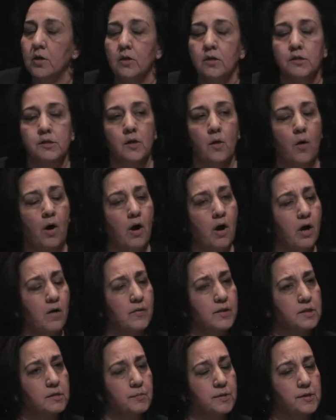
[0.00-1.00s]
So all
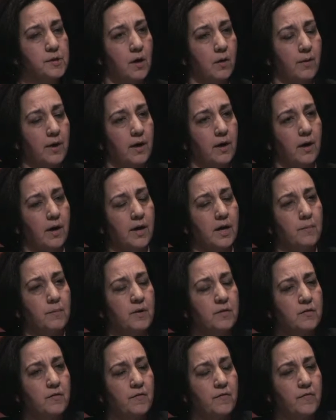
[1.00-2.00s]
this was going on. I'm
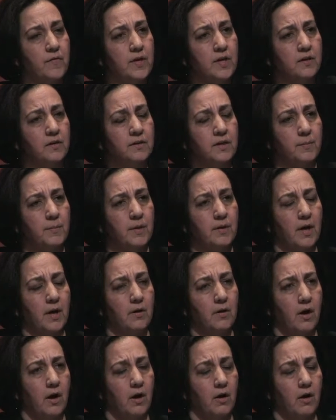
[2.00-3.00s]
in the field. I'm in
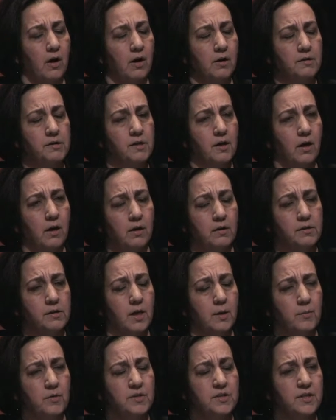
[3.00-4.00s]
our
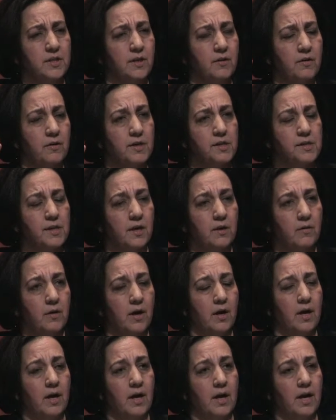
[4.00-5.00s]
Alzheimer's Center, et
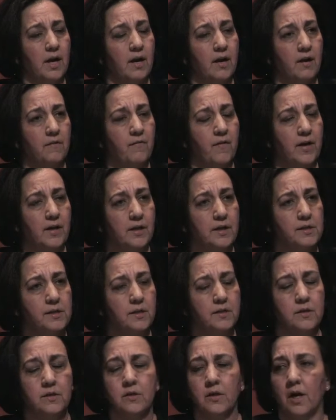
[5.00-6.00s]
cetera. And I finally
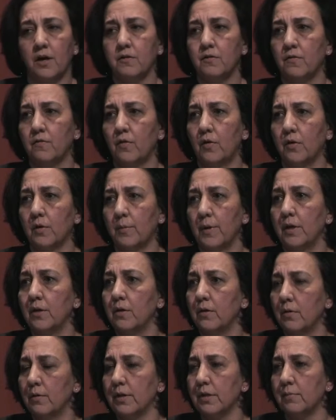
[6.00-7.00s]
said to Dr. Volkman,
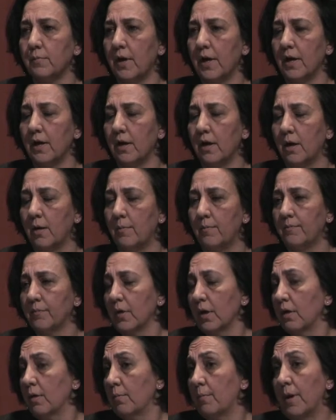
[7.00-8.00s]
who is my
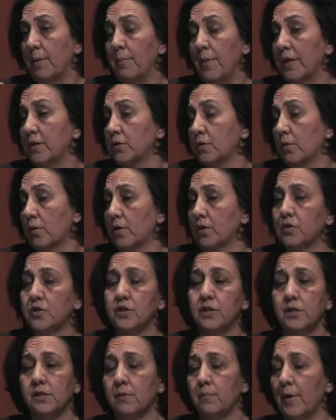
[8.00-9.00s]
mentor,
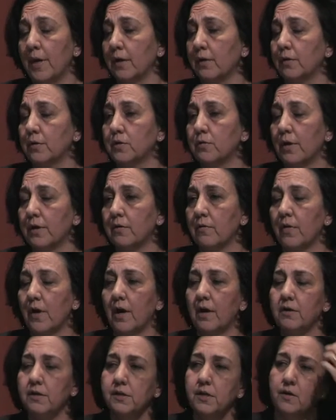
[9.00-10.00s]
she's the medical director of the
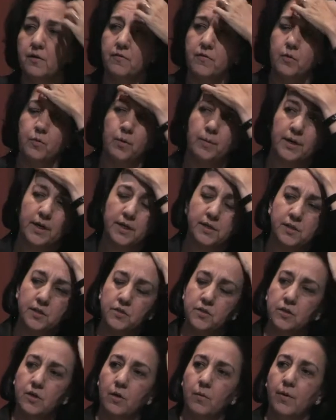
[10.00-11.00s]
Heart Center for Women, I said,
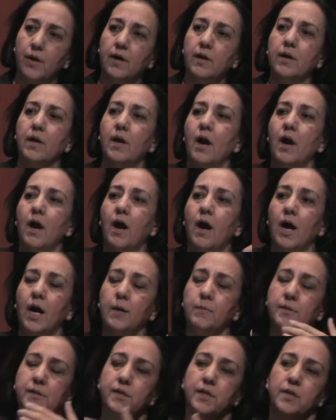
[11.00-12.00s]
you know what?
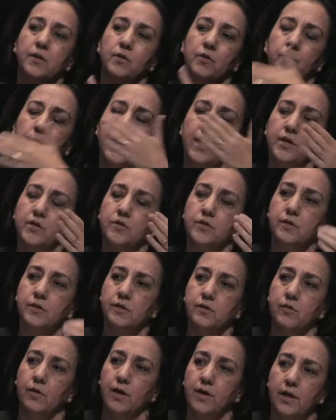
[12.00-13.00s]
I'm seeing your patients
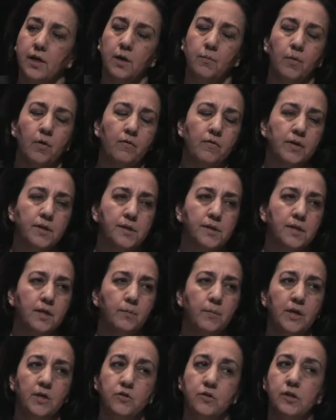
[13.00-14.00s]
trying to come over to see
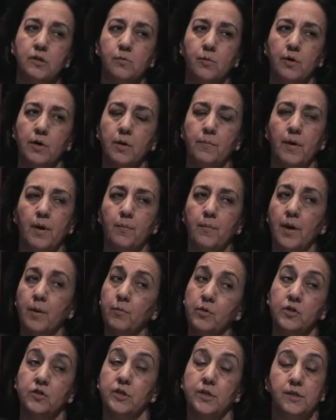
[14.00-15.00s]
me. She's worried about
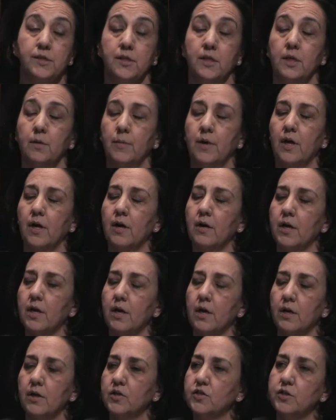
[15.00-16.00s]
memory. She's seeing them in
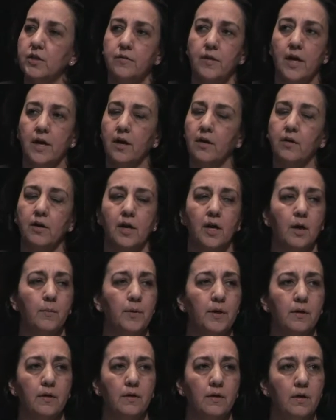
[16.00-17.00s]
cardiology. They aren't
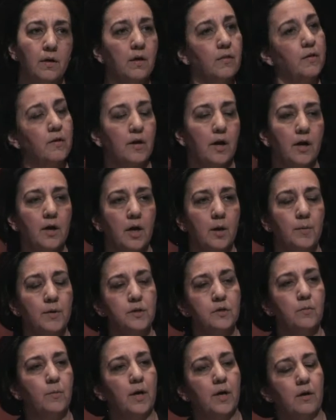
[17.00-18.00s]
coming. They're not coming
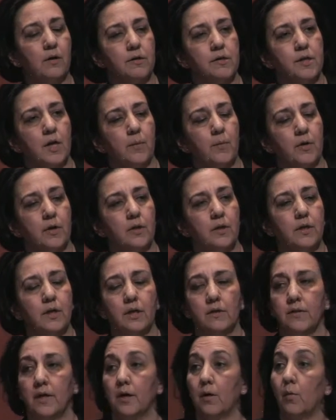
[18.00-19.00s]
to my Alzheimer's
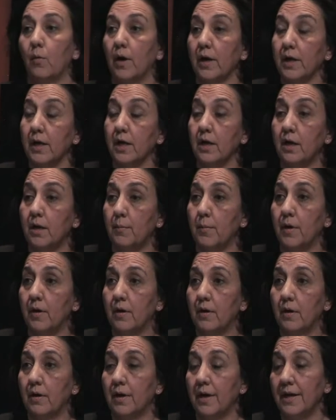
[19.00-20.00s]
clinic. They don't want to come.
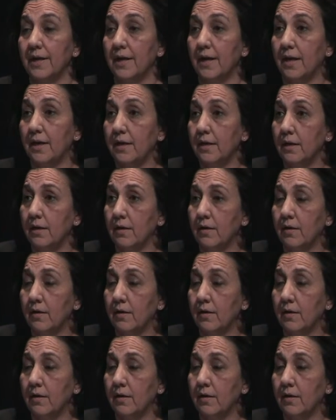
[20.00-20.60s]
I get it.